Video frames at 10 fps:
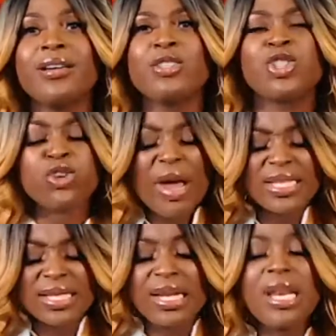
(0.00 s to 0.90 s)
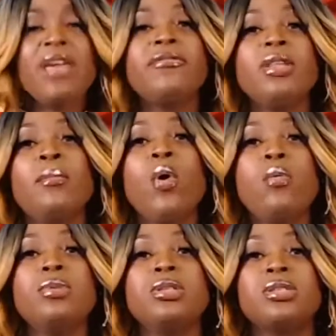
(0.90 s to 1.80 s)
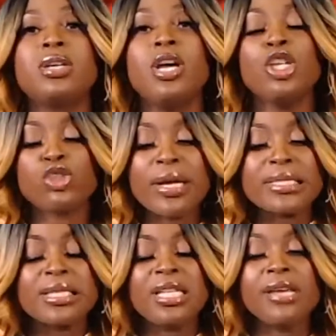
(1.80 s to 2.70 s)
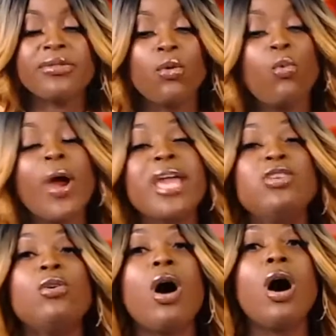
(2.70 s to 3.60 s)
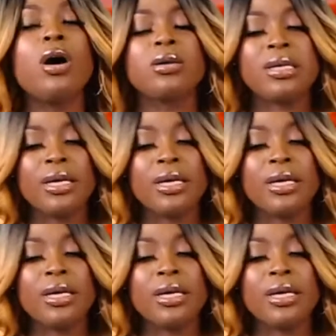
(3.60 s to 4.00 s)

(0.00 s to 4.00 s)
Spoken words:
Try to live in the moment. Trying to live on where you are.